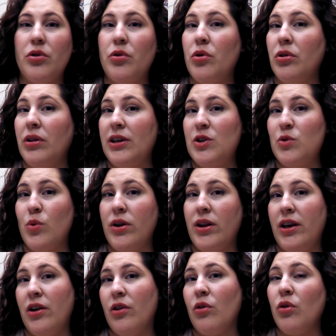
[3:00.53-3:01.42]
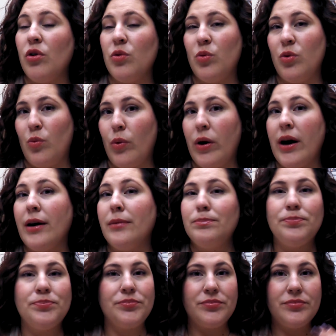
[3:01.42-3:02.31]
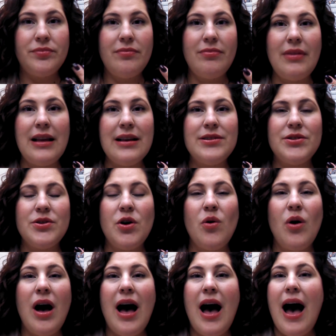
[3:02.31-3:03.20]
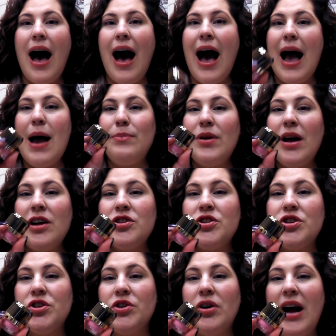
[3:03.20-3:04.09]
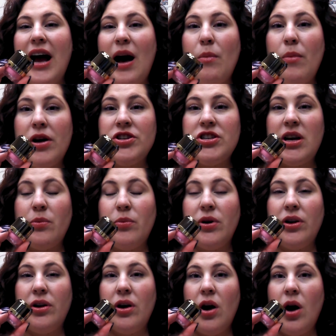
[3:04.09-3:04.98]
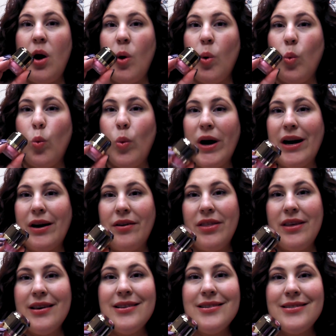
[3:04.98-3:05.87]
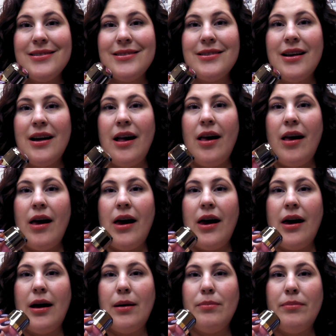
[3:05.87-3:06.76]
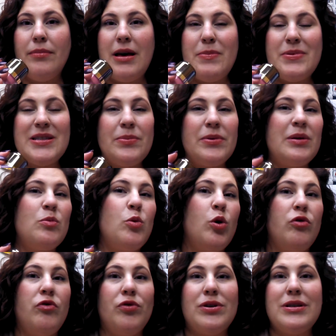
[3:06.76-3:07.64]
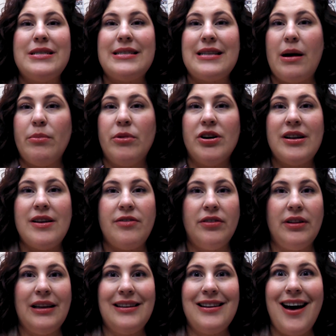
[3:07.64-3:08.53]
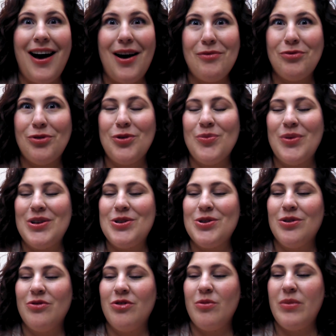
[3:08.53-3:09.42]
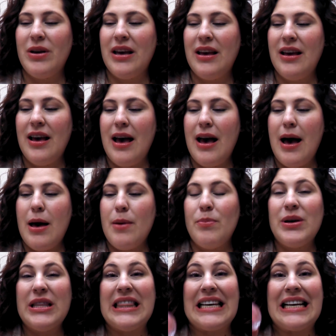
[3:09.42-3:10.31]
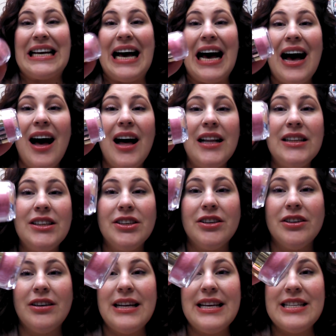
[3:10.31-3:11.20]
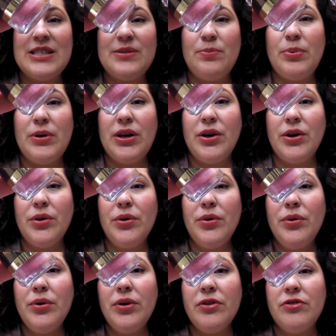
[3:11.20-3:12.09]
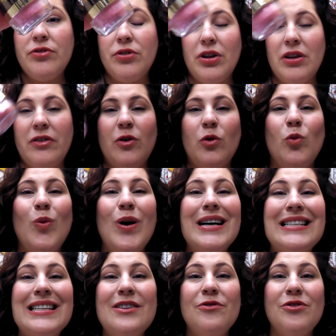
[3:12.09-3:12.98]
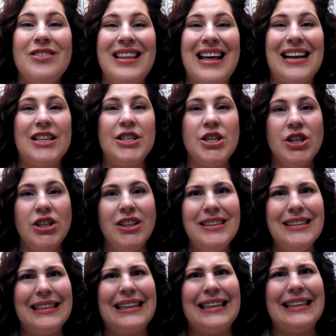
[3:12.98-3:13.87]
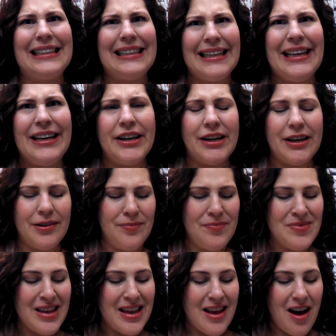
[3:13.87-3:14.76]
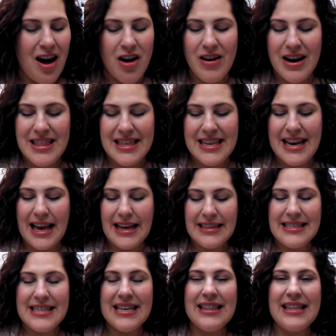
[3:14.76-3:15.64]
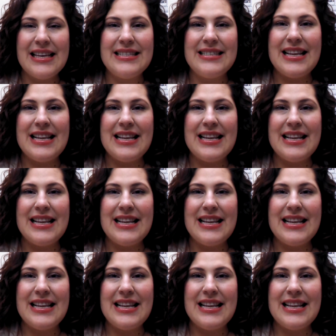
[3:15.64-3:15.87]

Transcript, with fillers: or an early twenty year old would wear. So I'm not sure how much I would wear this. Um, maybe something more for summer, definitely not for winter for me. But the color is beautiful. If it wasn't for that darn glitter. All right, the next thing they